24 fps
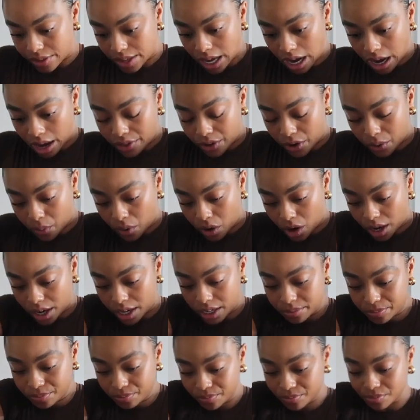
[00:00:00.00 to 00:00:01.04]
the other
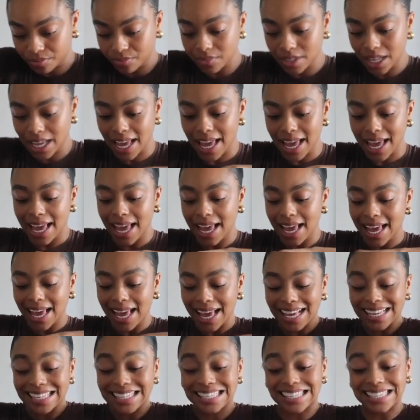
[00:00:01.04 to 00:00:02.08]
one
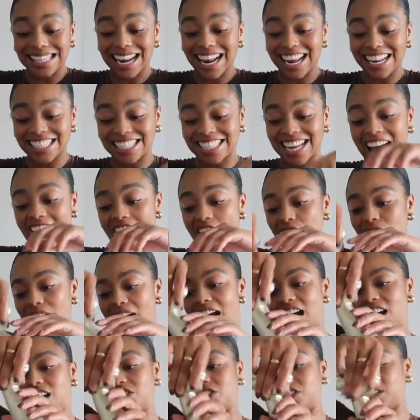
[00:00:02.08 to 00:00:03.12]
is sitting down
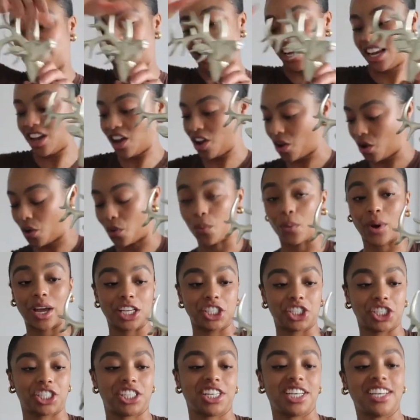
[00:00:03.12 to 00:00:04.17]
actually,
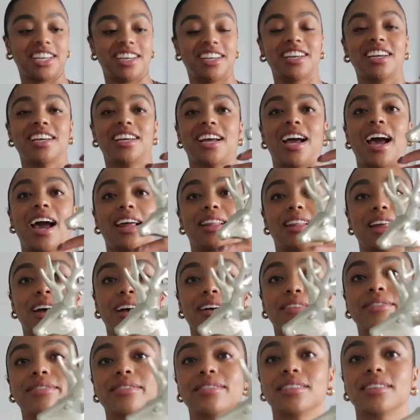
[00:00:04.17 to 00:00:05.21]
which I
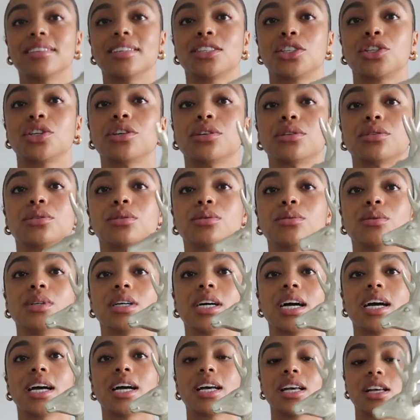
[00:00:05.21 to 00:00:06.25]
love too.
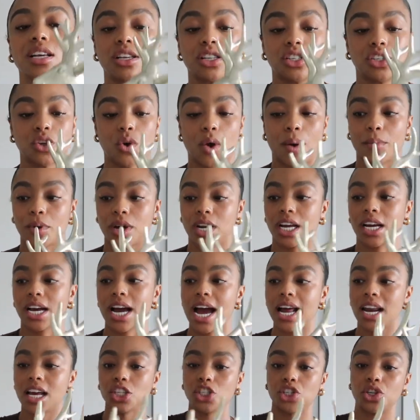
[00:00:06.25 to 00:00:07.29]
So I'm gonna
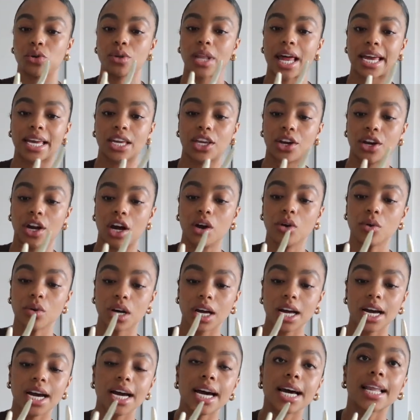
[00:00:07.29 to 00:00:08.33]
kind of do like, you know,
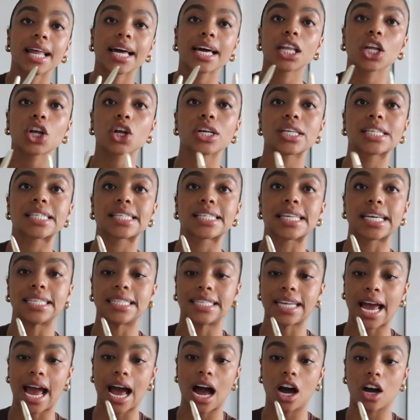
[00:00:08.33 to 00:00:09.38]
like a little sit
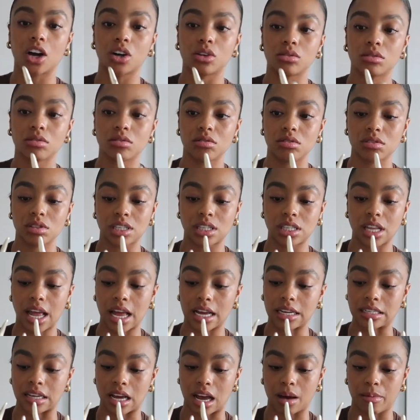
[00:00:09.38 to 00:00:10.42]
down,
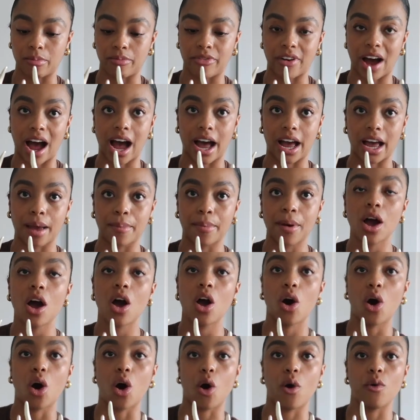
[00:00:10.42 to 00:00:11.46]
stand up vibe
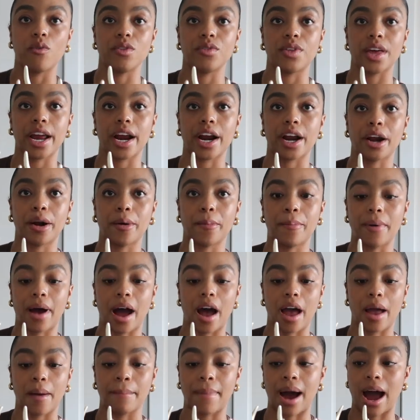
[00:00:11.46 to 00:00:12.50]
over there
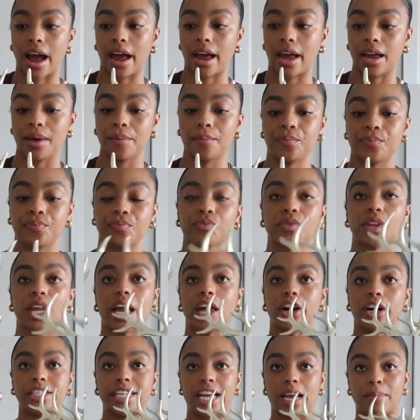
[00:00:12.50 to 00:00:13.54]
by my
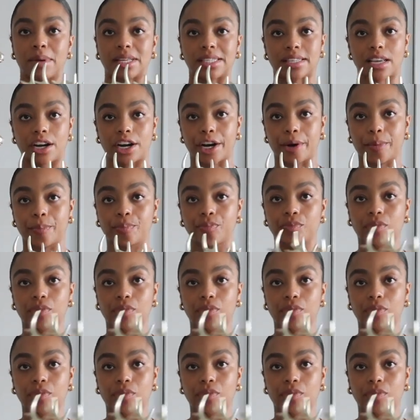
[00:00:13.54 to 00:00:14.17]
entertainment center.